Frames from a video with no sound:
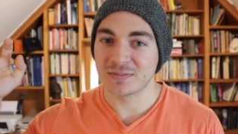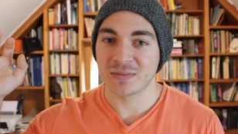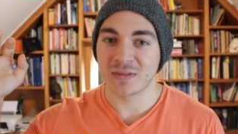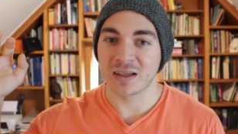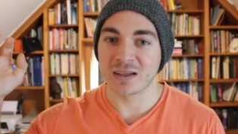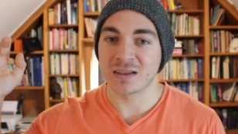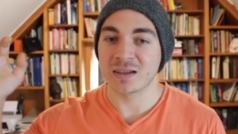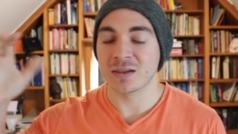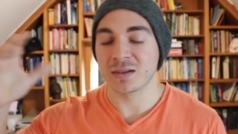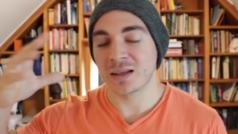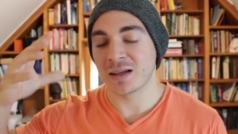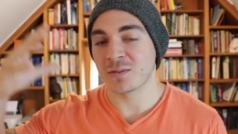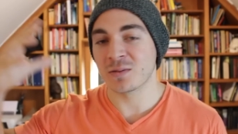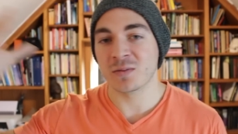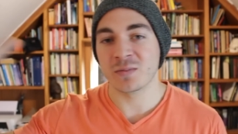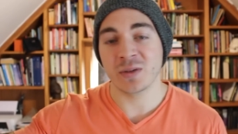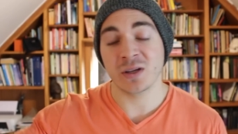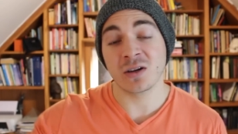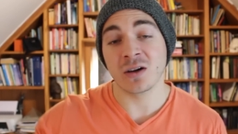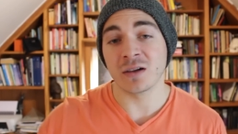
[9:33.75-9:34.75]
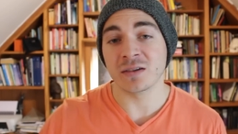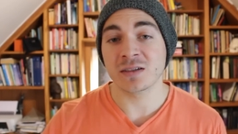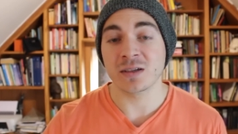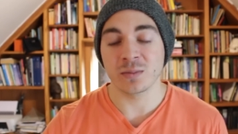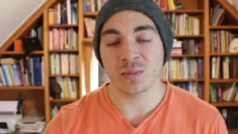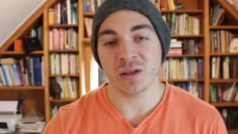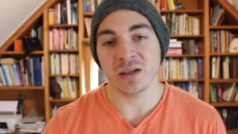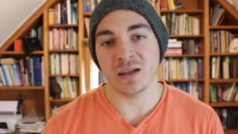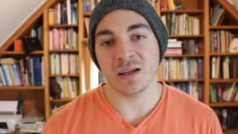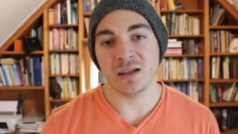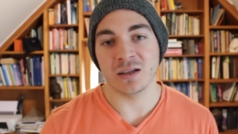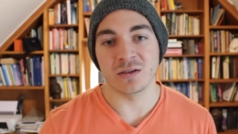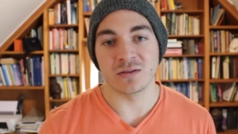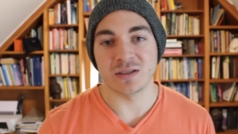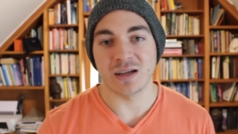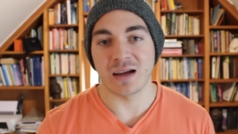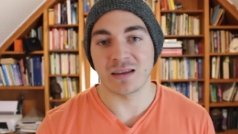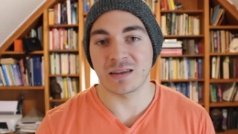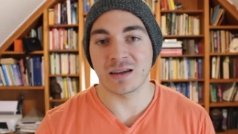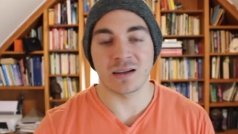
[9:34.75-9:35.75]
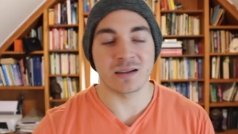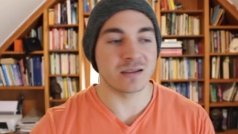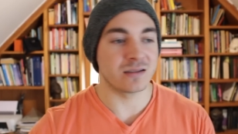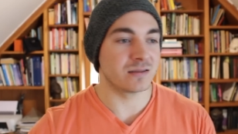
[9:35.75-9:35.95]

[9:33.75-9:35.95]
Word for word: Like, that would be called complete ego death.